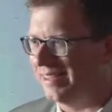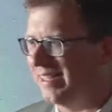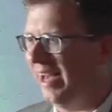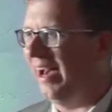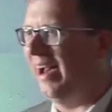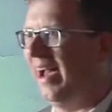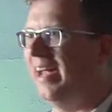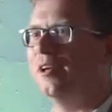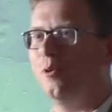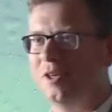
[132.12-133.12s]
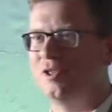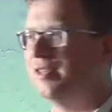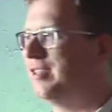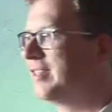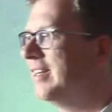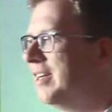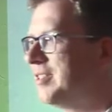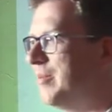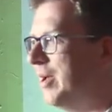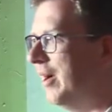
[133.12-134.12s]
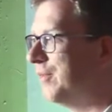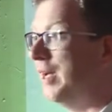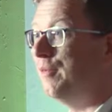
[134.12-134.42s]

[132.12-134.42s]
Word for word: it. Uh, any questions? See me after.